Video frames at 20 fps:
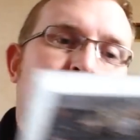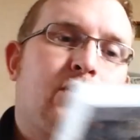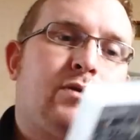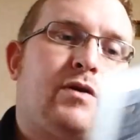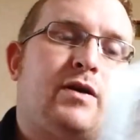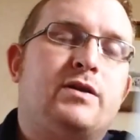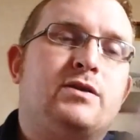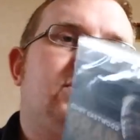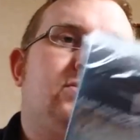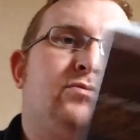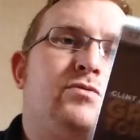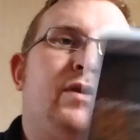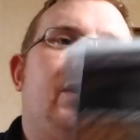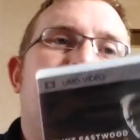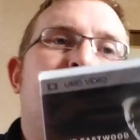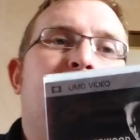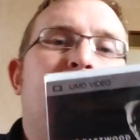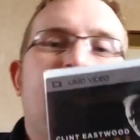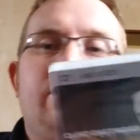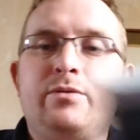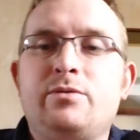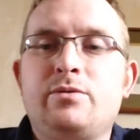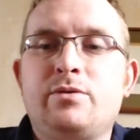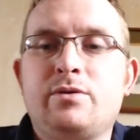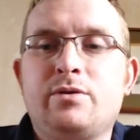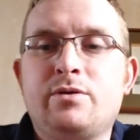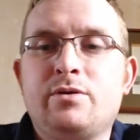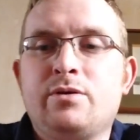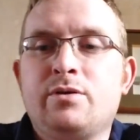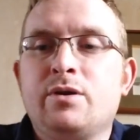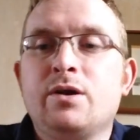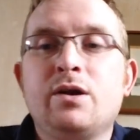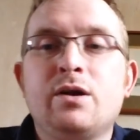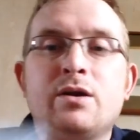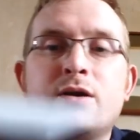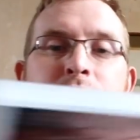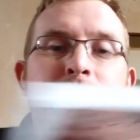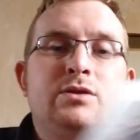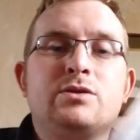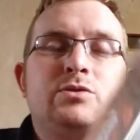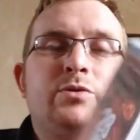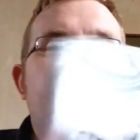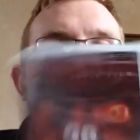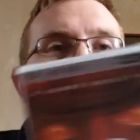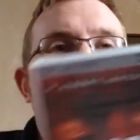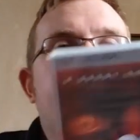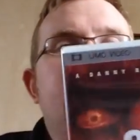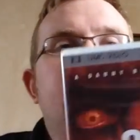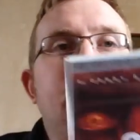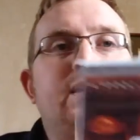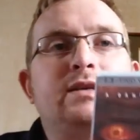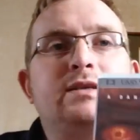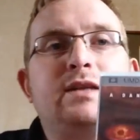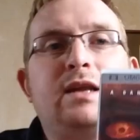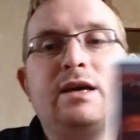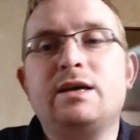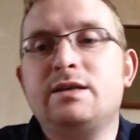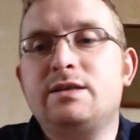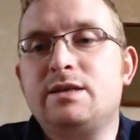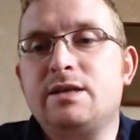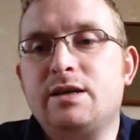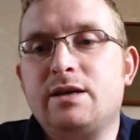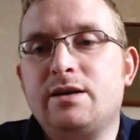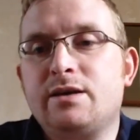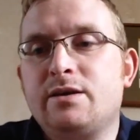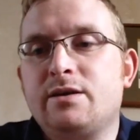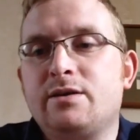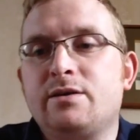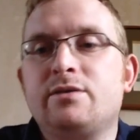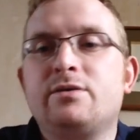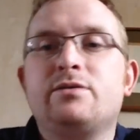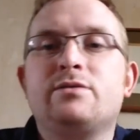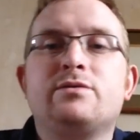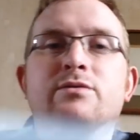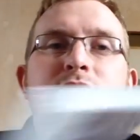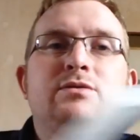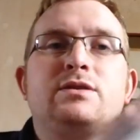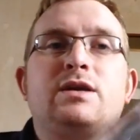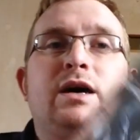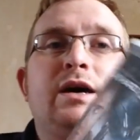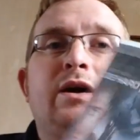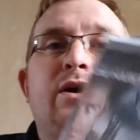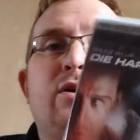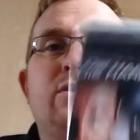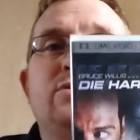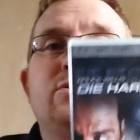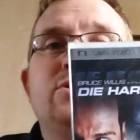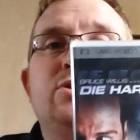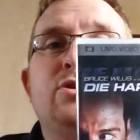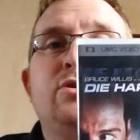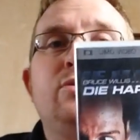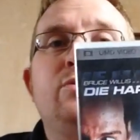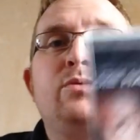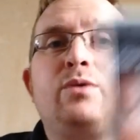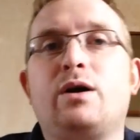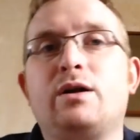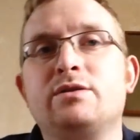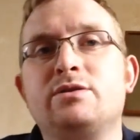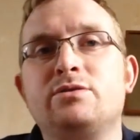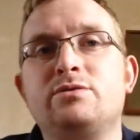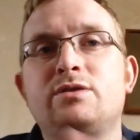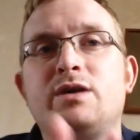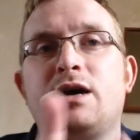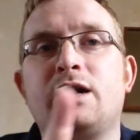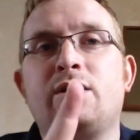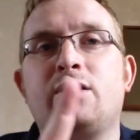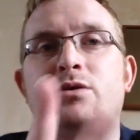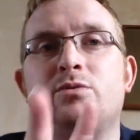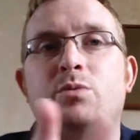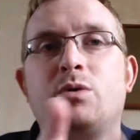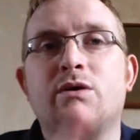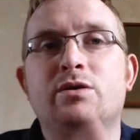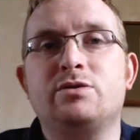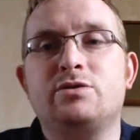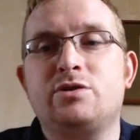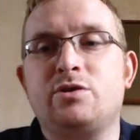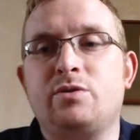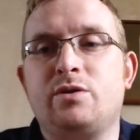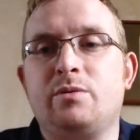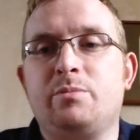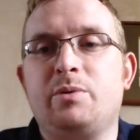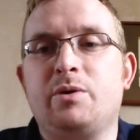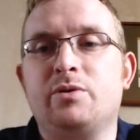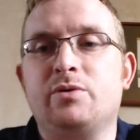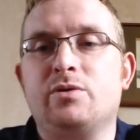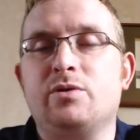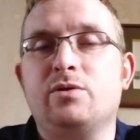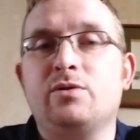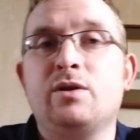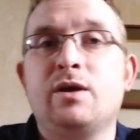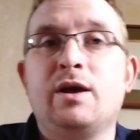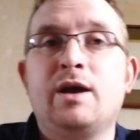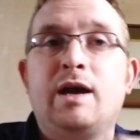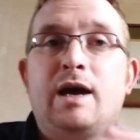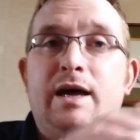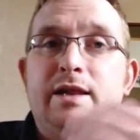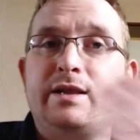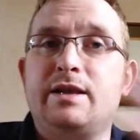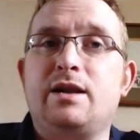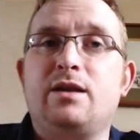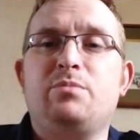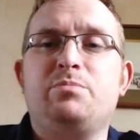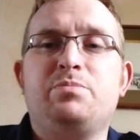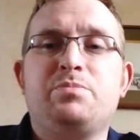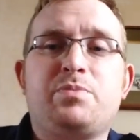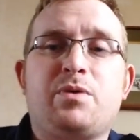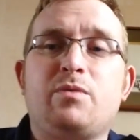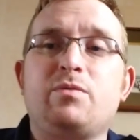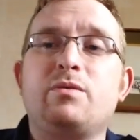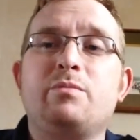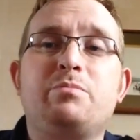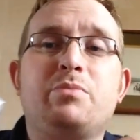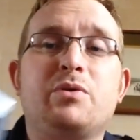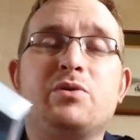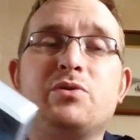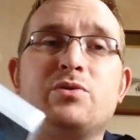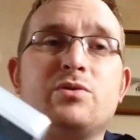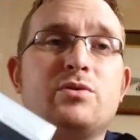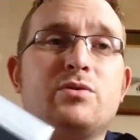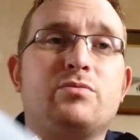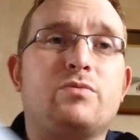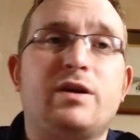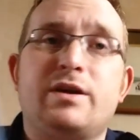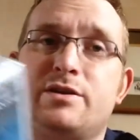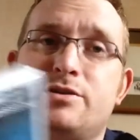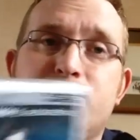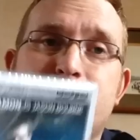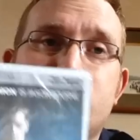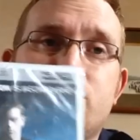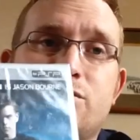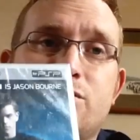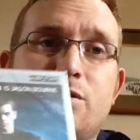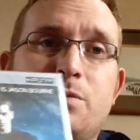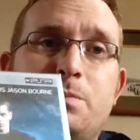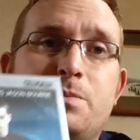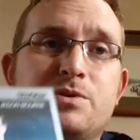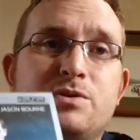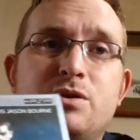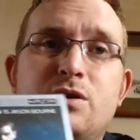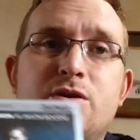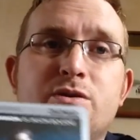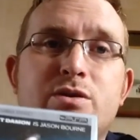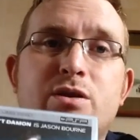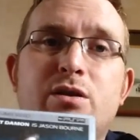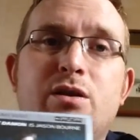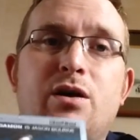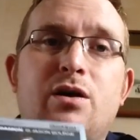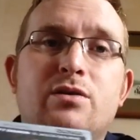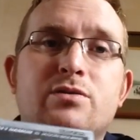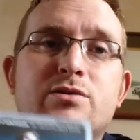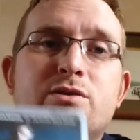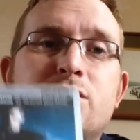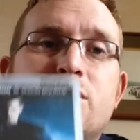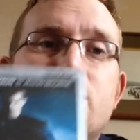Gran Torino, 28 Days Later, Die Hard 2. I'll do Die Hard 1 and 2 in a bundle, and then I'll probably bundle the rest just up as a lot.